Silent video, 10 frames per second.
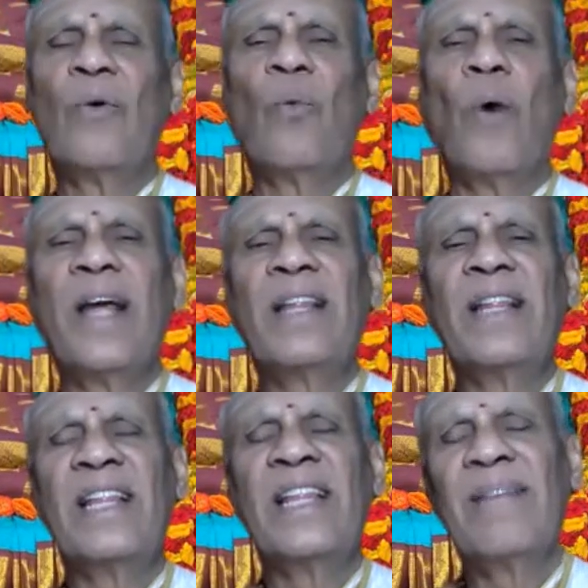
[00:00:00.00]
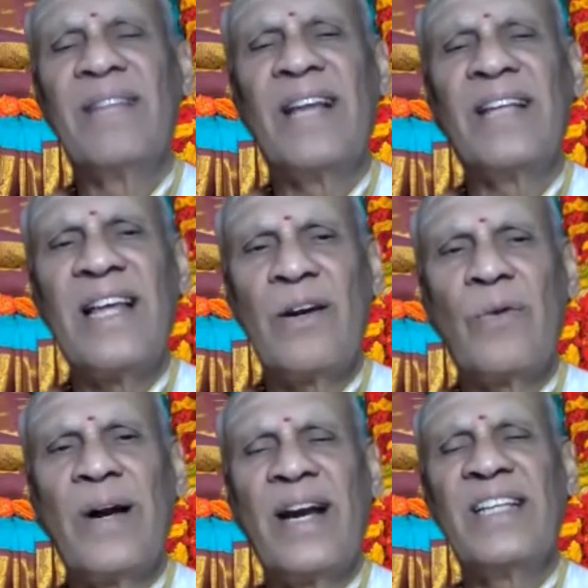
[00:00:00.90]
why the Devatas are
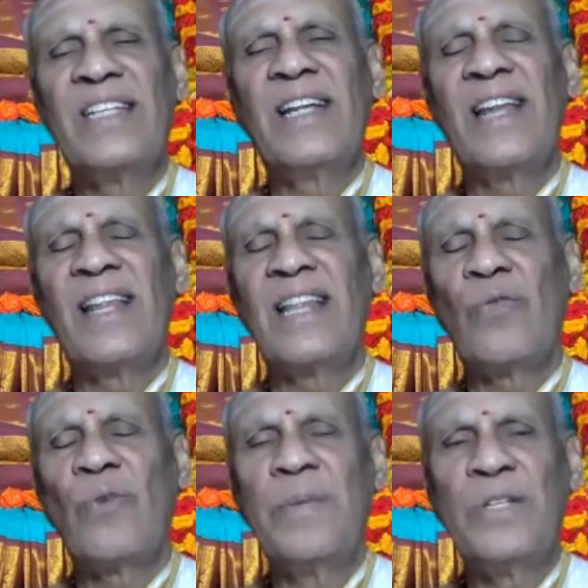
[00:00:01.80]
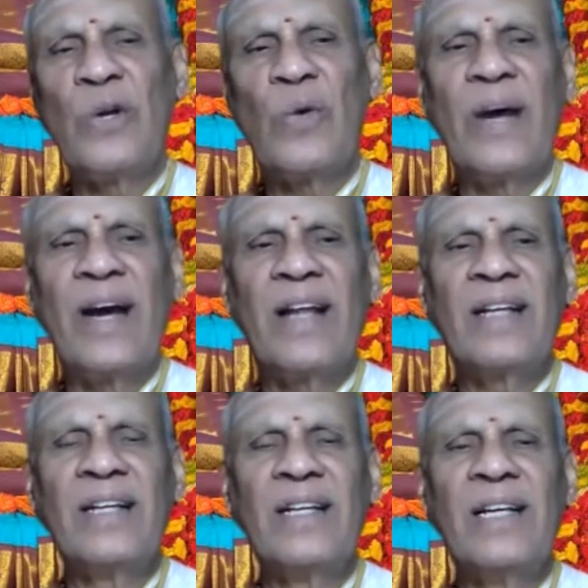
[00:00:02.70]
required. A Chetana Tattvam is required.
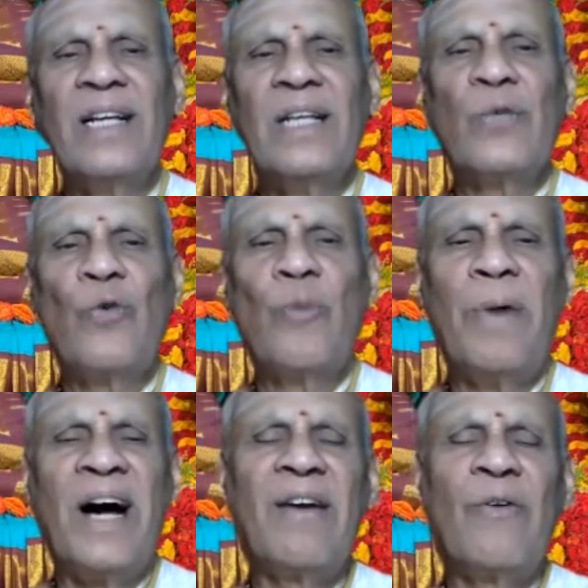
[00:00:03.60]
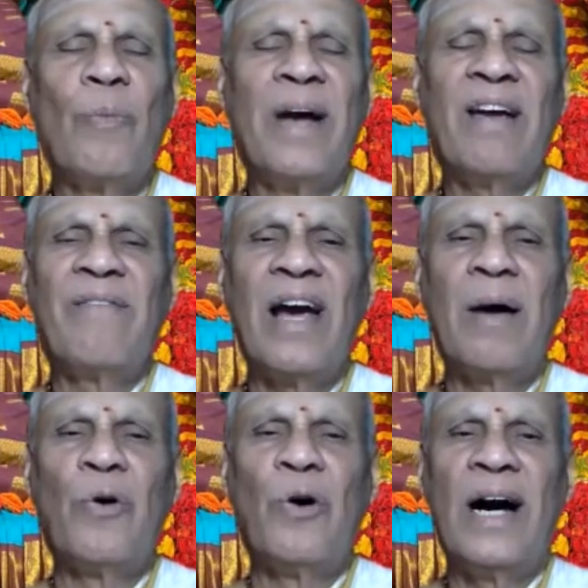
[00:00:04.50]
So Ubhaya
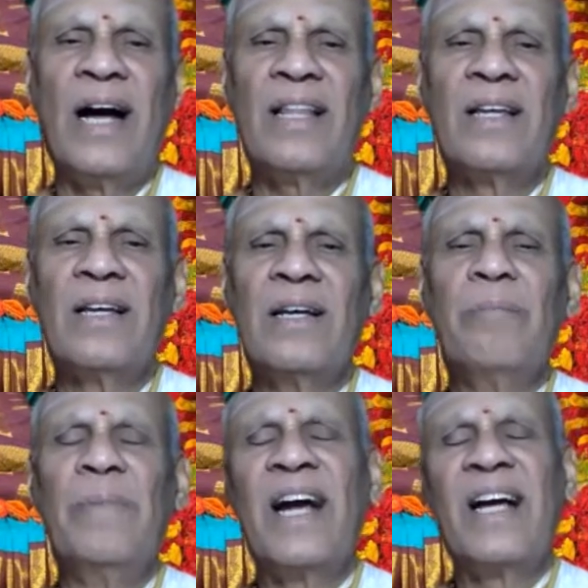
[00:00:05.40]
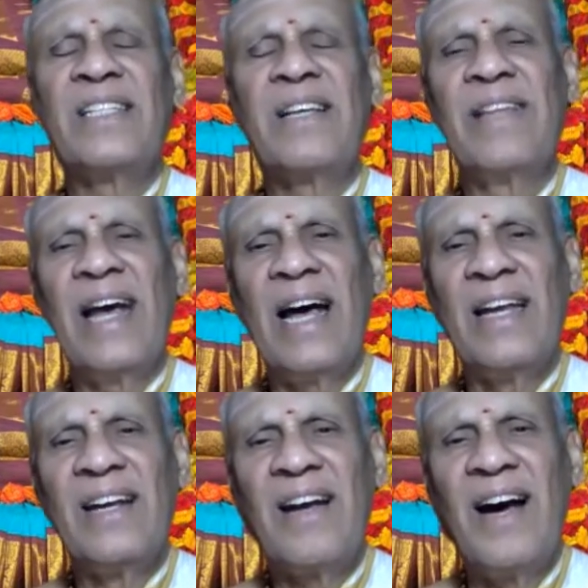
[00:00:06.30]
Vyamohat, because of the
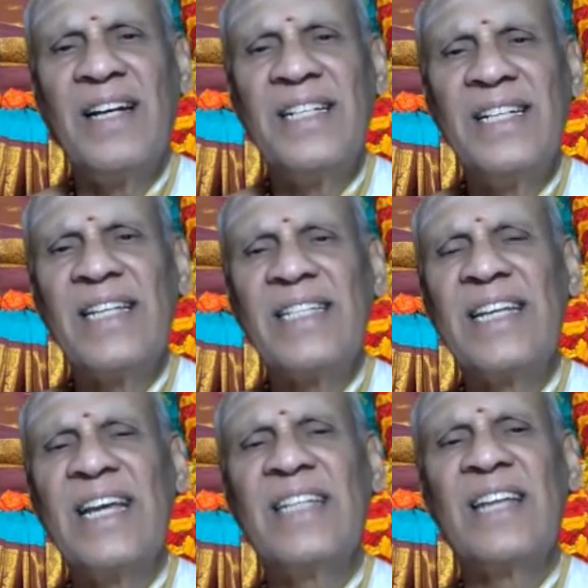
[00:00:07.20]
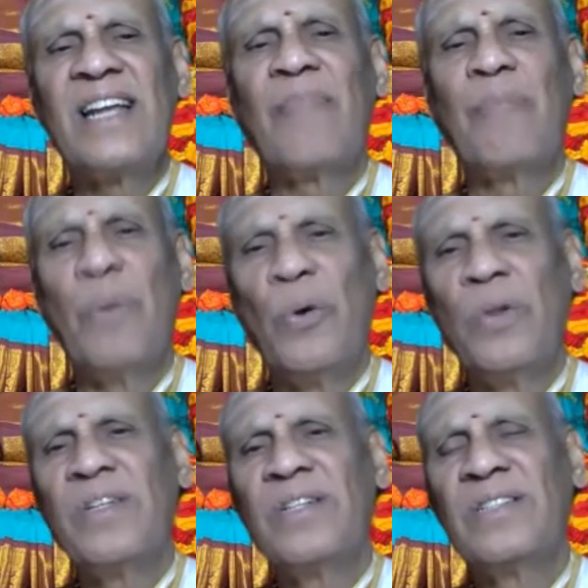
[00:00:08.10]
unconscious nature of
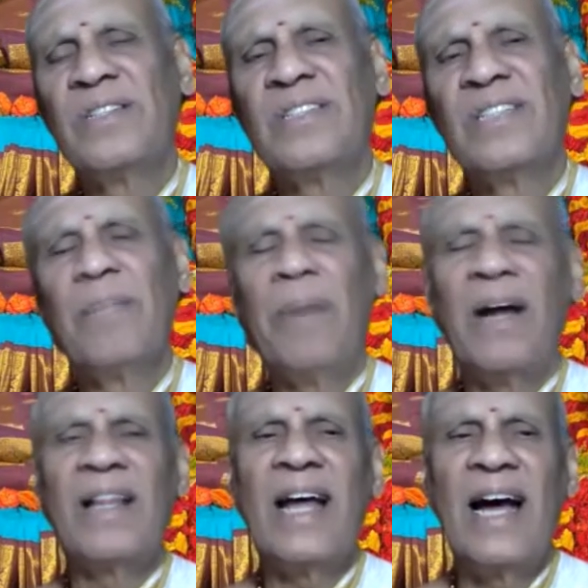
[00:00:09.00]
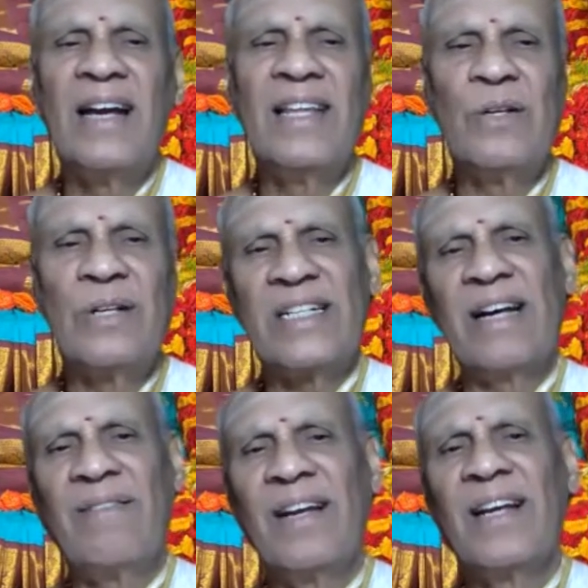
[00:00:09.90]
both the path and the
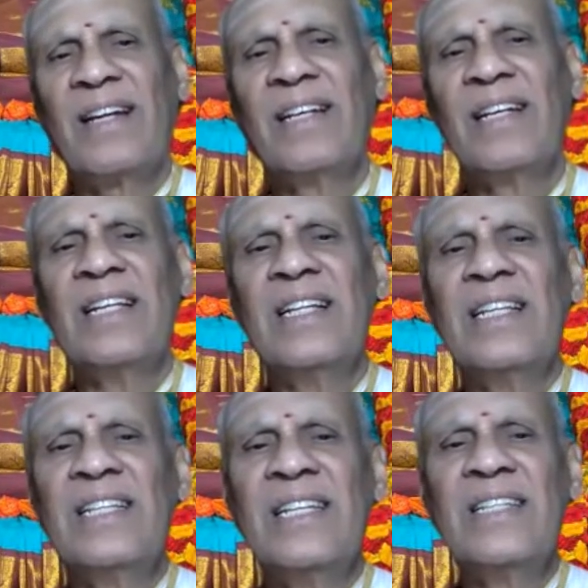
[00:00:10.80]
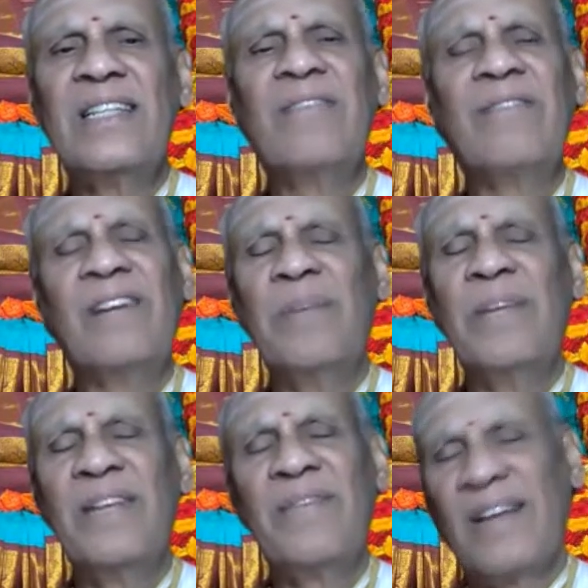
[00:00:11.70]
traveler, this is the word
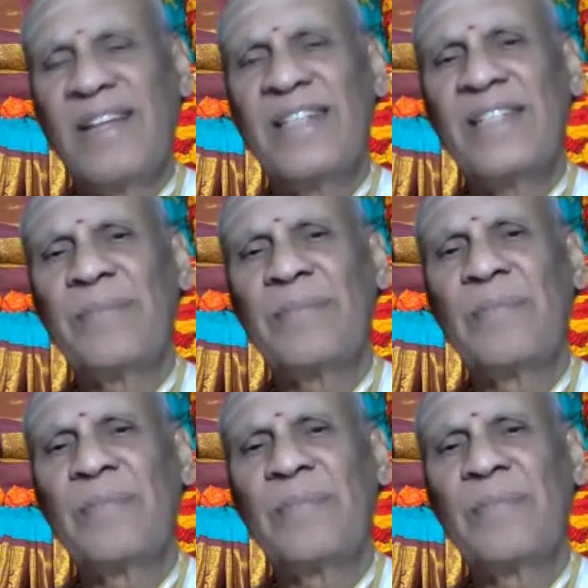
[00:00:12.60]
meaning for this.